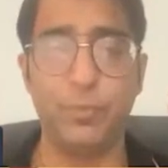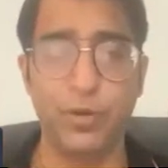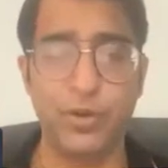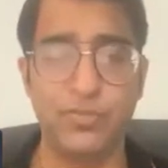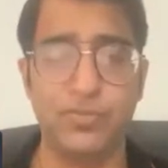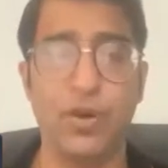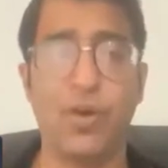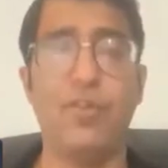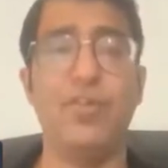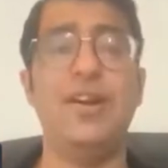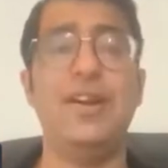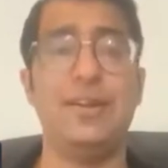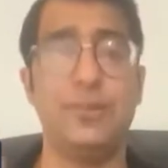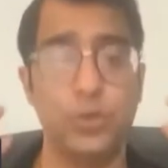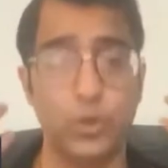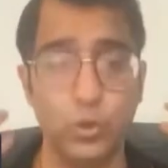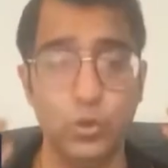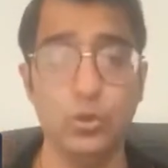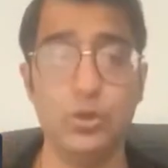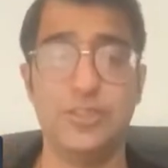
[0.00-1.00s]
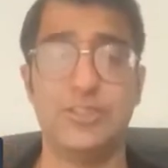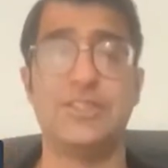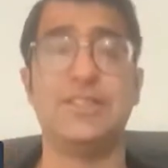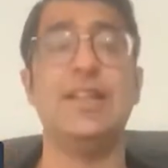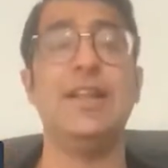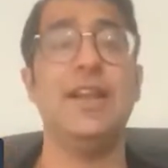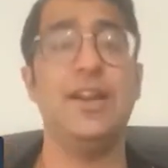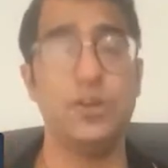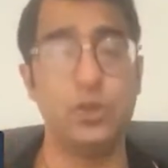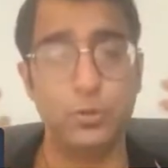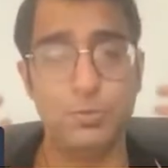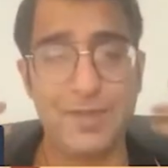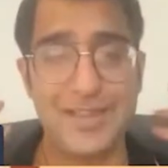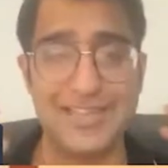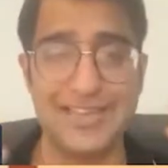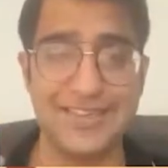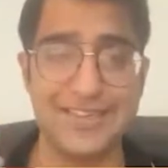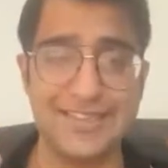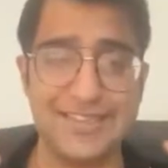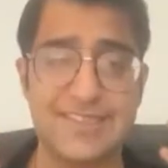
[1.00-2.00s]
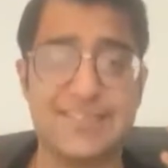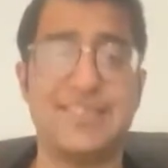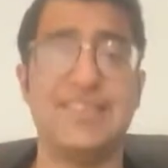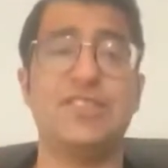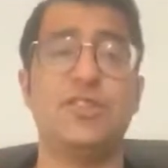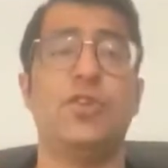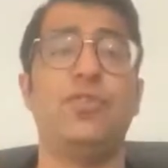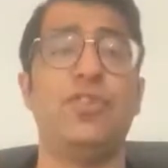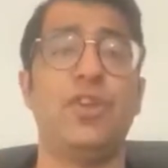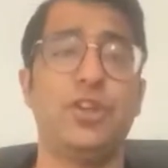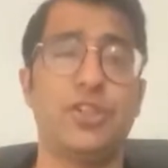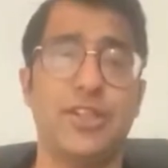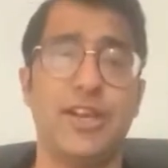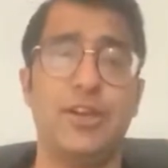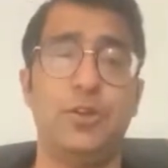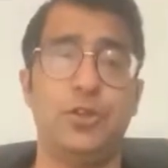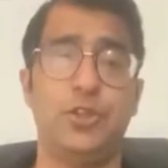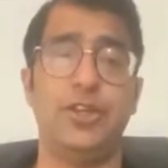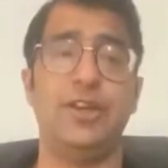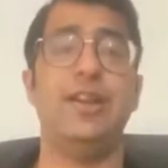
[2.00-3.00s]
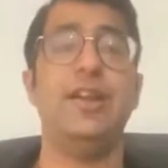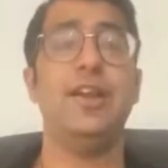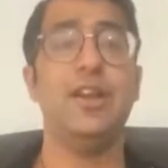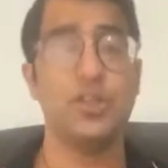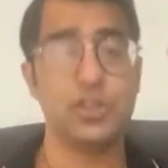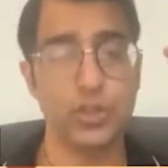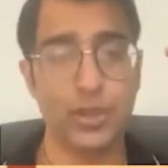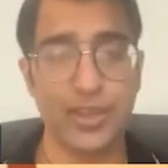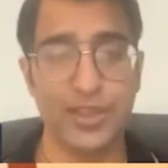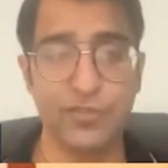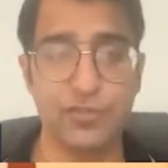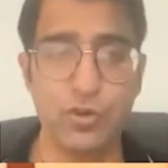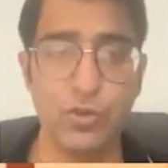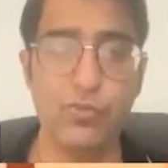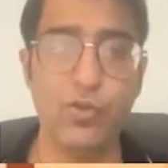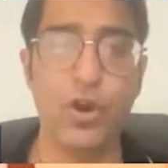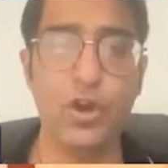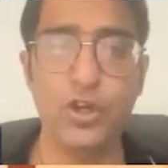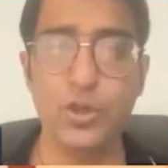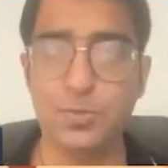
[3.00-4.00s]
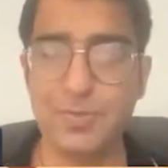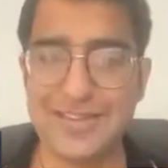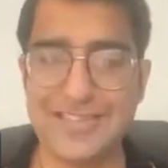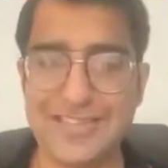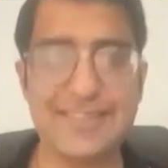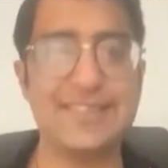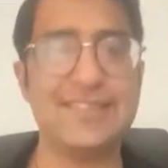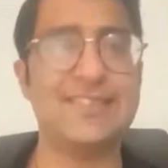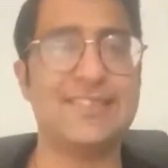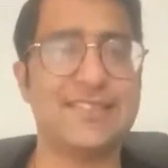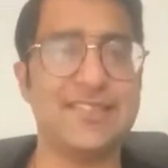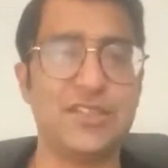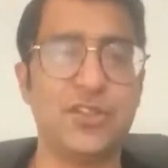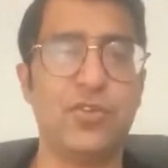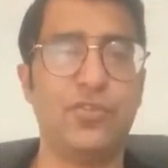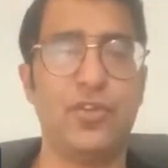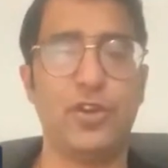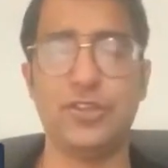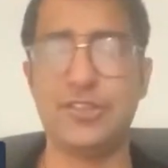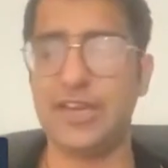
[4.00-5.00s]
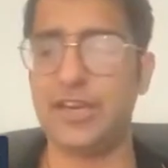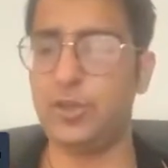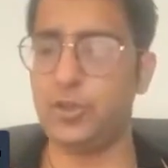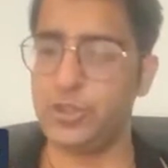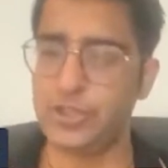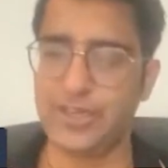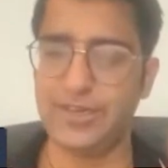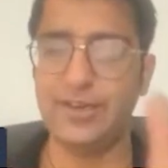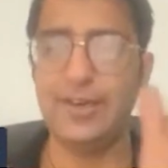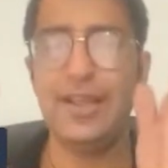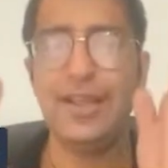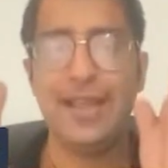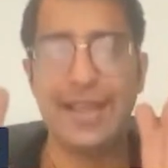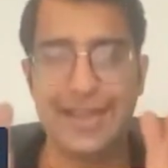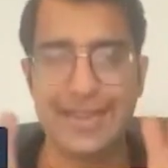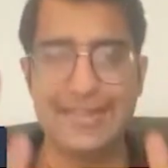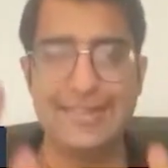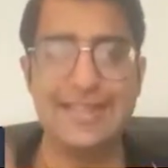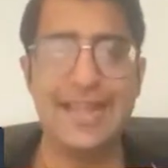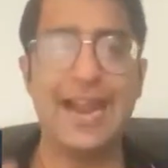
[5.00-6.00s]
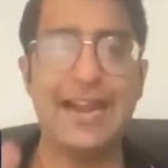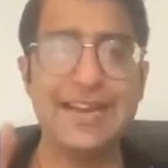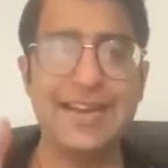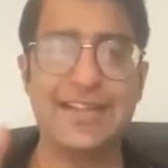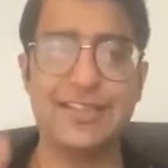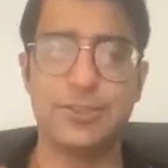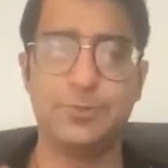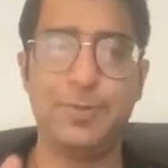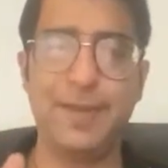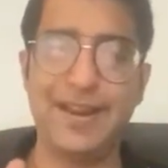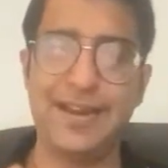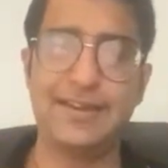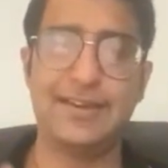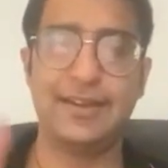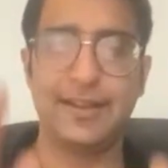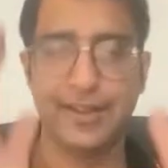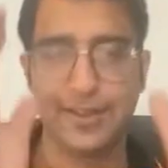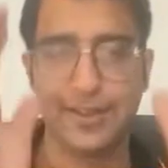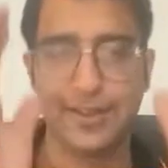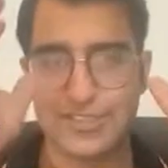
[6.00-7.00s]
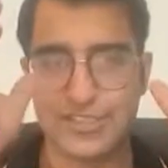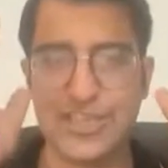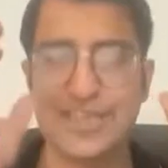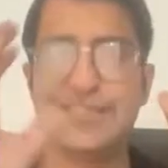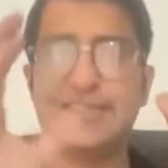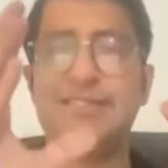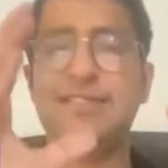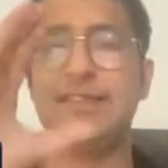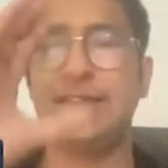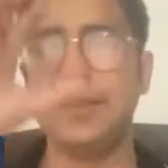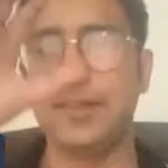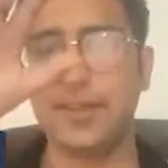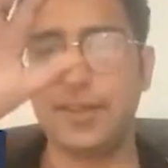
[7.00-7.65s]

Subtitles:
put forward tools to measure the success of your solution. So if you want to measure the success of your solution in that aspect, just